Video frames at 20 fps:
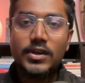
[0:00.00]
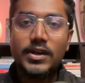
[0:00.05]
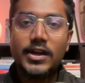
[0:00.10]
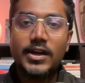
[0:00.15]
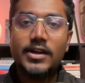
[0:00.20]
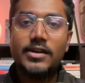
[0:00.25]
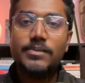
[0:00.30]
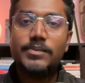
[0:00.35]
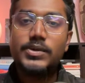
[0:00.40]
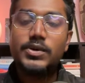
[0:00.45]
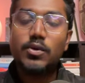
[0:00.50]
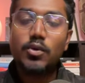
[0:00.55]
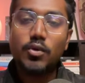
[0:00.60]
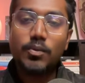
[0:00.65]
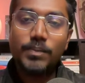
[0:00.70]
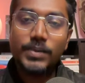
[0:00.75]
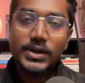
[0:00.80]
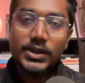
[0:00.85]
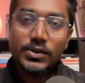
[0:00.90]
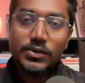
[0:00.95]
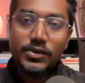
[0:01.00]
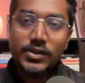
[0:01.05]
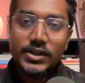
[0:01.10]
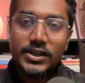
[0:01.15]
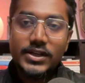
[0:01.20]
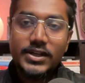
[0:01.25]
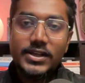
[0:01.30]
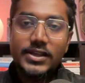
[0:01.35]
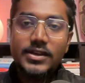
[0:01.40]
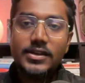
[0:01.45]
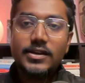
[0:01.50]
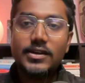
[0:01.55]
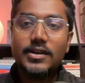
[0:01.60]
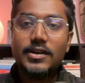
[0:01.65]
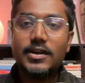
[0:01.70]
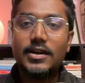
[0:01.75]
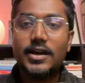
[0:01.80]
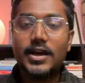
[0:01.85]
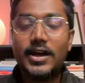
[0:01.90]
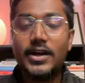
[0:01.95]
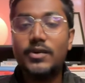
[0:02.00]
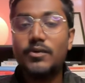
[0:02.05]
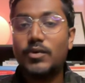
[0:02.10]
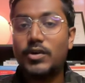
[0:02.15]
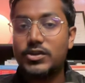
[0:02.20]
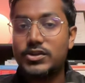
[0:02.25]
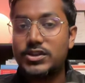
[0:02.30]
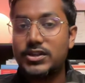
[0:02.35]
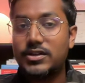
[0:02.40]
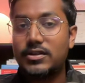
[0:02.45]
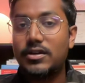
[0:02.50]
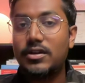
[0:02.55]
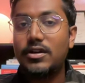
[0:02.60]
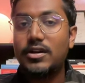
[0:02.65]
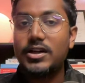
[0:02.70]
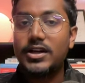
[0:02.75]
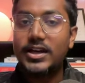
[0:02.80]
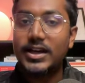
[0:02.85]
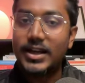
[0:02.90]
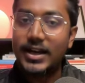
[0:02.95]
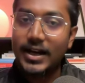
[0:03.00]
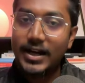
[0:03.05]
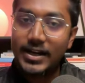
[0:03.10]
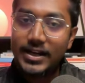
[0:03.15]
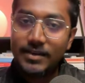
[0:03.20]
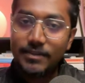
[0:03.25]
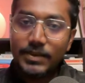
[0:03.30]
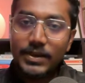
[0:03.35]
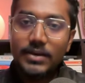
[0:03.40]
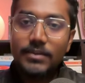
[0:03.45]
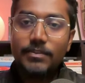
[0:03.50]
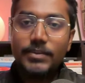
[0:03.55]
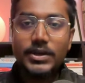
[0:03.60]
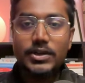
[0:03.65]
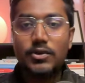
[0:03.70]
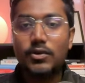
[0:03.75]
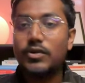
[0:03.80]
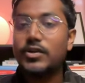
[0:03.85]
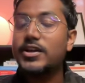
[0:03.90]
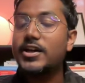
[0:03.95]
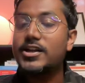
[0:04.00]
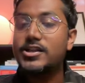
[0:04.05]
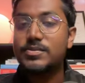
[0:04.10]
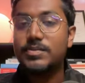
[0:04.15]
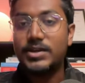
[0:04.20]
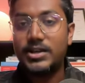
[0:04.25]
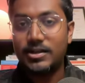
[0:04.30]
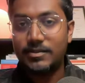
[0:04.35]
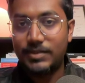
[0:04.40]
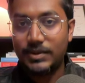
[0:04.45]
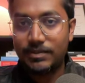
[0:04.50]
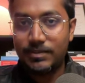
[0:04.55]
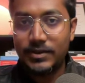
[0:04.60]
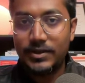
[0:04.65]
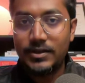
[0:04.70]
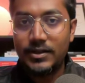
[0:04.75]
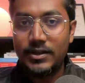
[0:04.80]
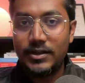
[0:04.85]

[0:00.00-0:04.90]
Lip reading: and be open to reading and watching credible but non-charismatic people.